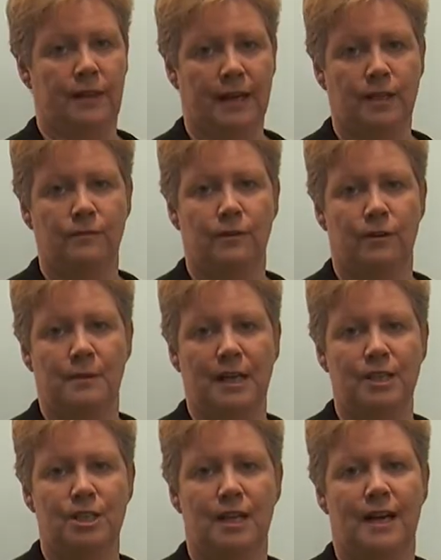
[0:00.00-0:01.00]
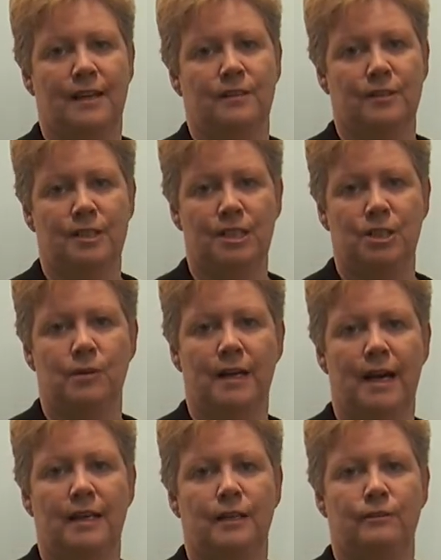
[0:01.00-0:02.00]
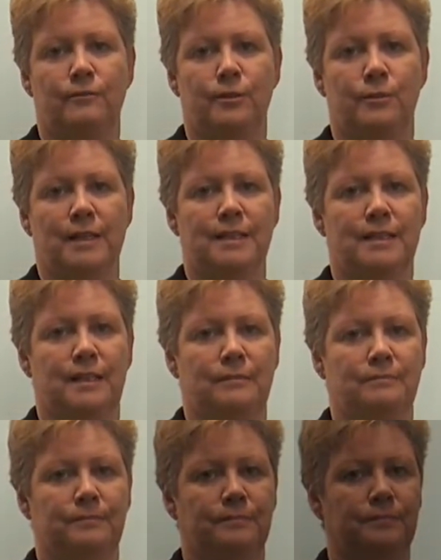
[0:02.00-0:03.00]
thank you very much, and I'll see you again in a few weeks' time.